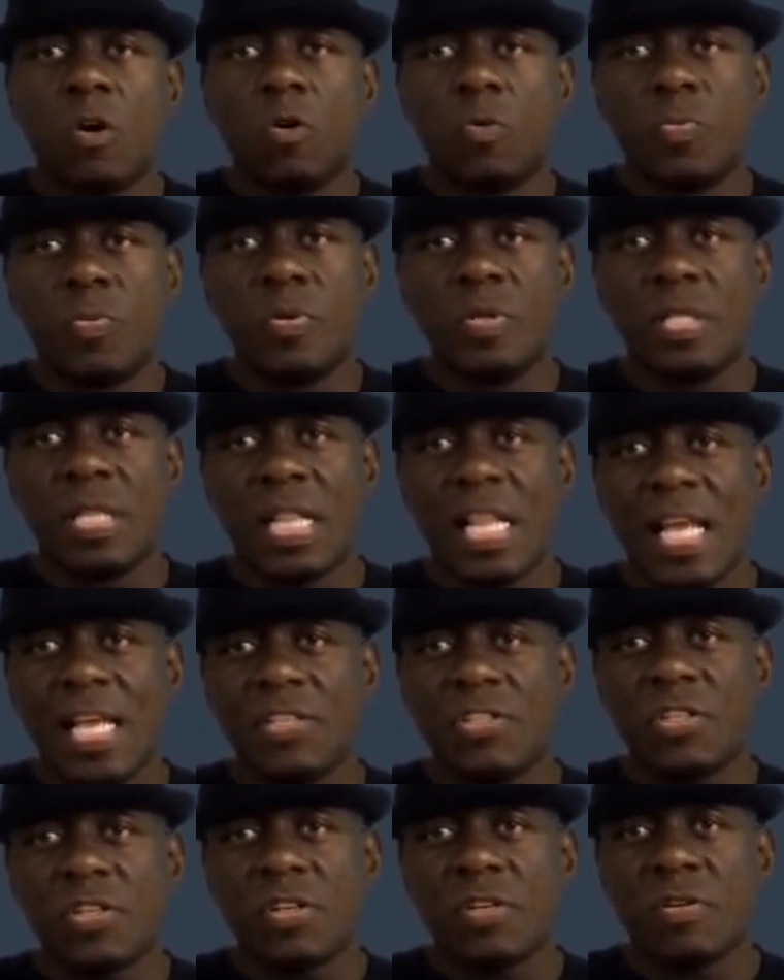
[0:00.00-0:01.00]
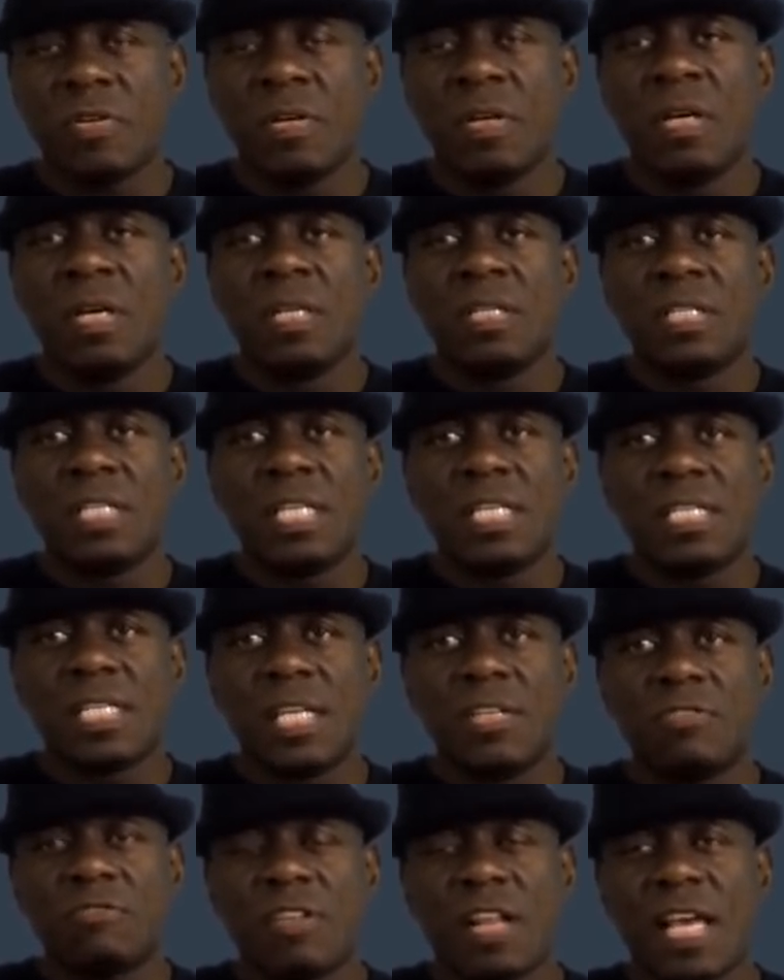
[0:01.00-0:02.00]
open ledger,
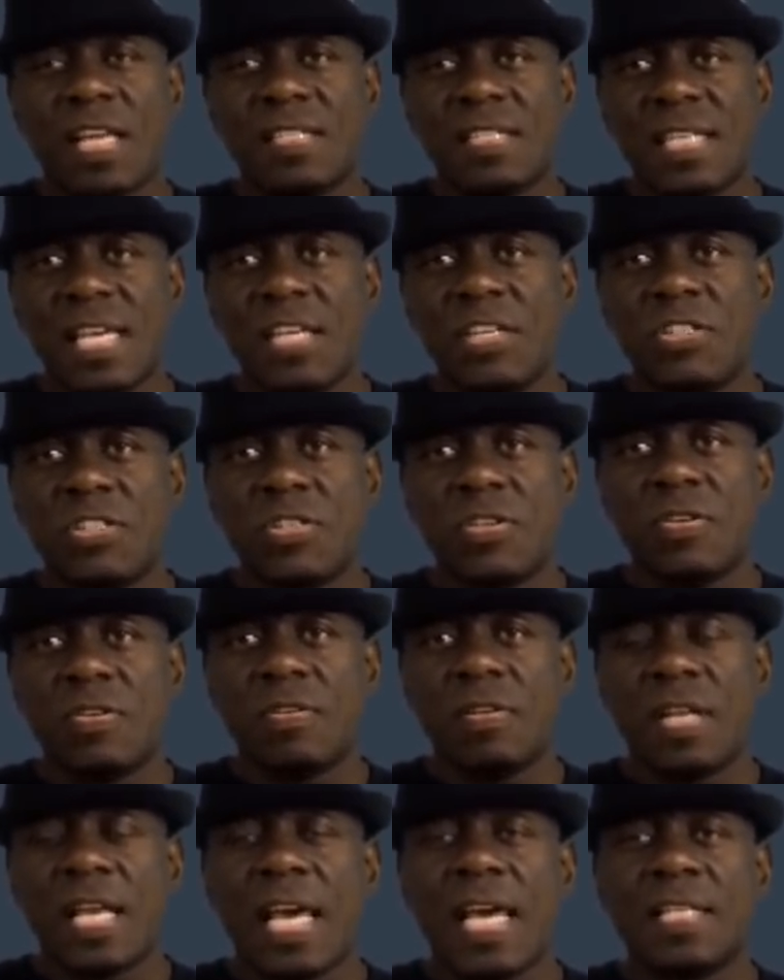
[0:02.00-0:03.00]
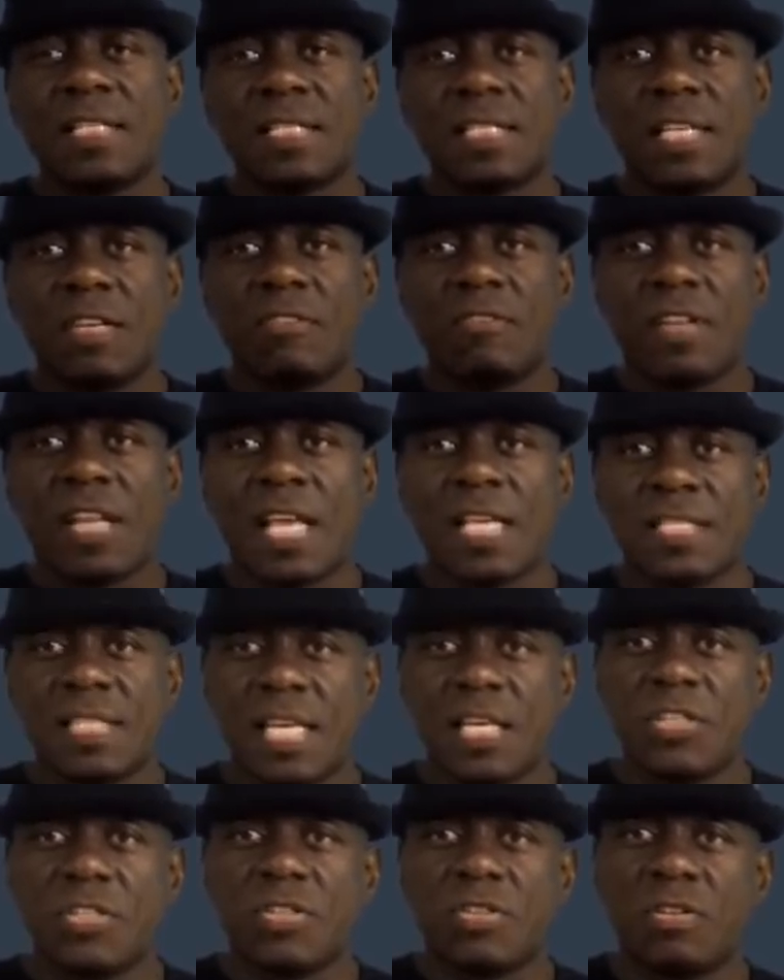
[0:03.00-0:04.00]
decentralization, and
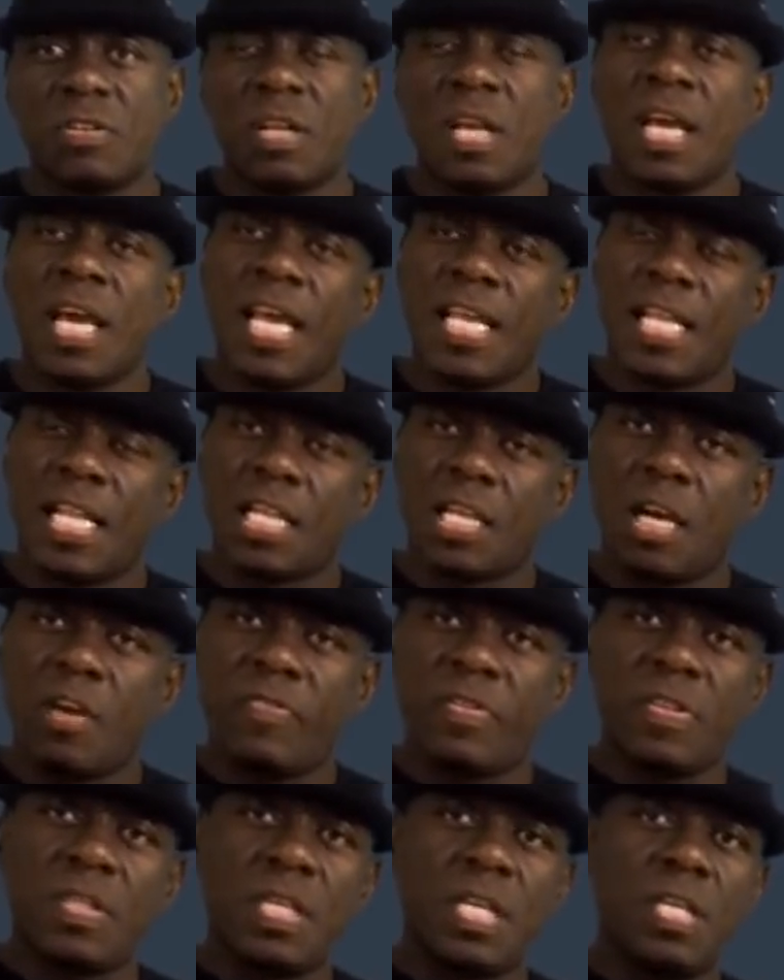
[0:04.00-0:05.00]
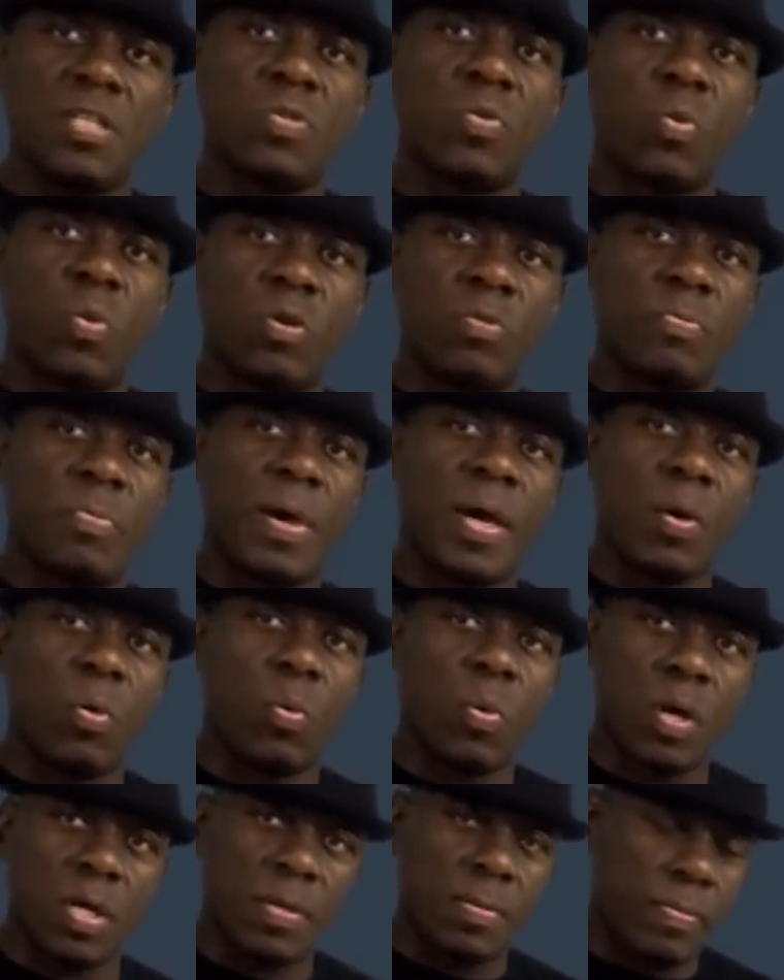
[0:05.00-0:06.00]
synchronization. And I'll cover these one by
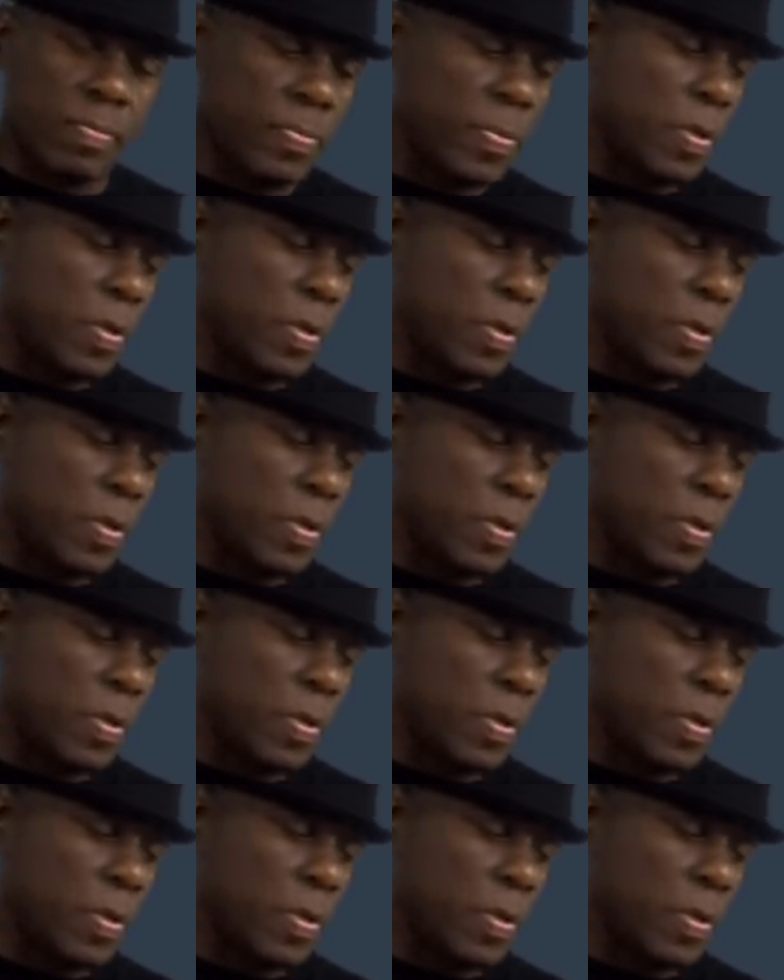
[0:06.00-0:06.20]
one.